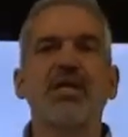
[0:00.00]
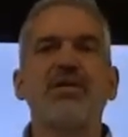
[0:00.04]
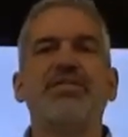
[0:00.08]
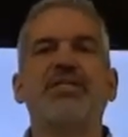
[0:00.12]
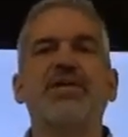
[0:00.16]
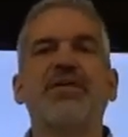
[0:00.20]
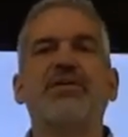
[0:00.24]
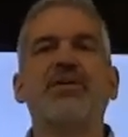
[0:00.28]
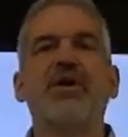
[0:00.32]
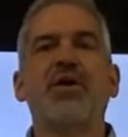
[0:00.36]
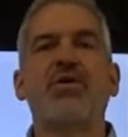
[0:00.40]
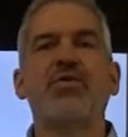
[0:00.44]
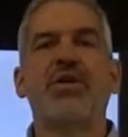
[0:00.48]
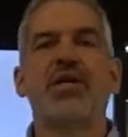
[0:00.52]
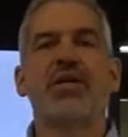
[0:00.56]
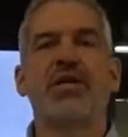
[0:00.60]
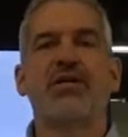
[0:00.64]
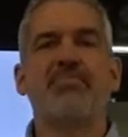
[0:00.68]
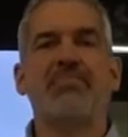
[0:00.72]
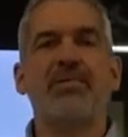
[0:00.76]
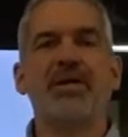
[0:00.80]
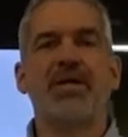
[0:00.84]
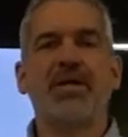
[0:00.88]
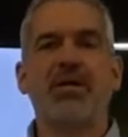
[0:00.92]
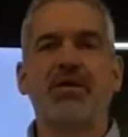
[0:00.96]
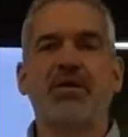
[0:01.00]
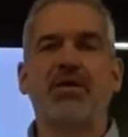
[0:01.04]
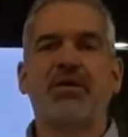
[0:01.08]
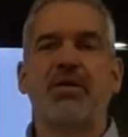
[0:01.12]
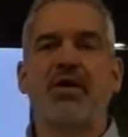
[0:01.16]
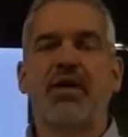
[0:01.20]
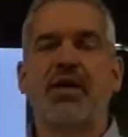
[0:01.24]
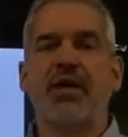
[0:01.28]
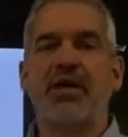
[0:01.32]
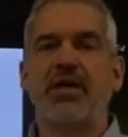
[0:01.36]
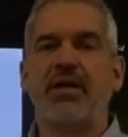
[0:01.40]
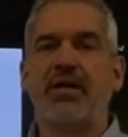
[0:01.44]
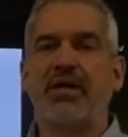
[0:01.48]
they'll go get a bigger
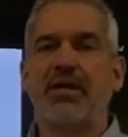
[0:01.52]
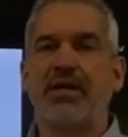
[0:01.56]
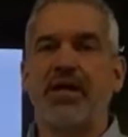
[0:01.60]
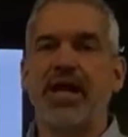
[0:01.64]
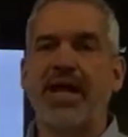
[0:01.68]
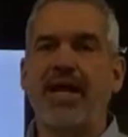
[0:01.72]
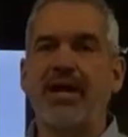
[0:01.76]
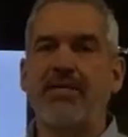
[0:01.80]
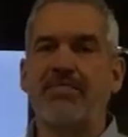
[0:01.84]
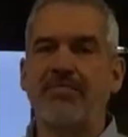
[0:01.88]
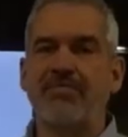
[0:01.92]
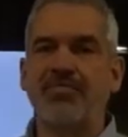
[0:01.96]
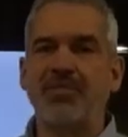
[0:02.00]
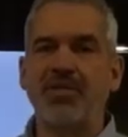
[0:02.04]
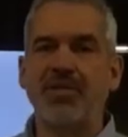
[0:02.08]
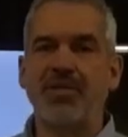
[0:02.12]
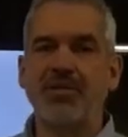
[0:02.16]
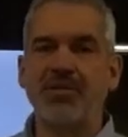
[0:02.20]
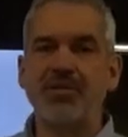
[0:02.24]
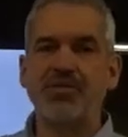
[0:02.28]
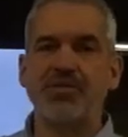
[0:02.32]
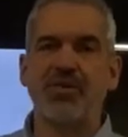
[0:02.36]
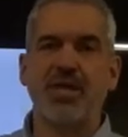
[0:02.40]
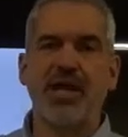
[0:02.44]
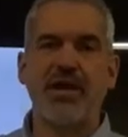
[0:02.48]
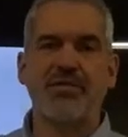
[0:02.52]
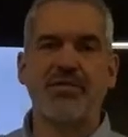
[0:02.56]
amp fuse,